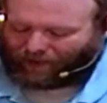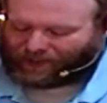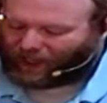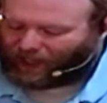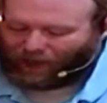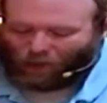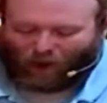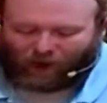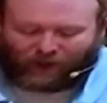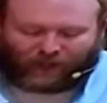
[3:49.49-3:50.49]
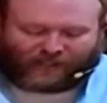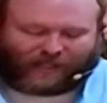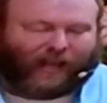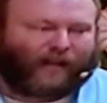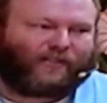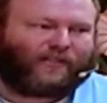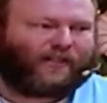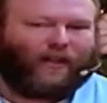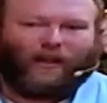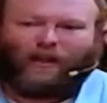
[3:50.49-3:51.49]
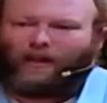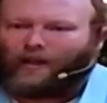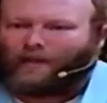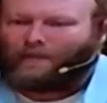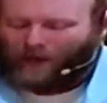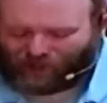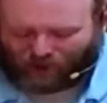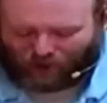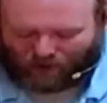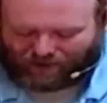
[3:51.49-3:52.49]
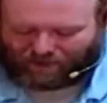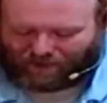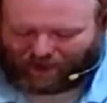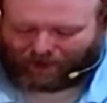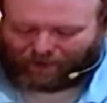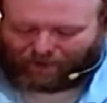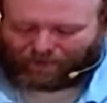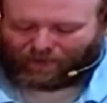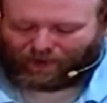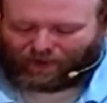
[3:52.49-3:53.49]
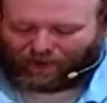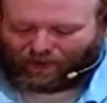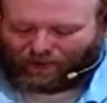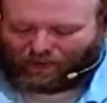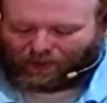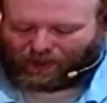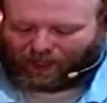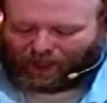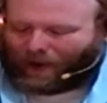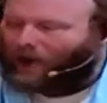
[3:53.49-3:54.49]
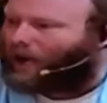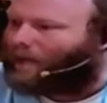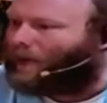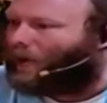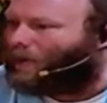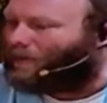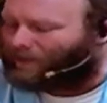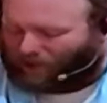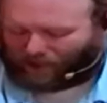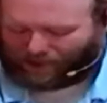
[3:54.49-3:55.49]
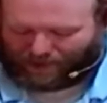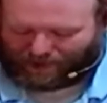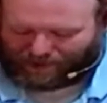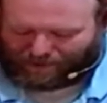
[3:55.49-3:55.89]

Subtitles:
See, any one of these things can be a source of fear when you think about coming home for Christmas.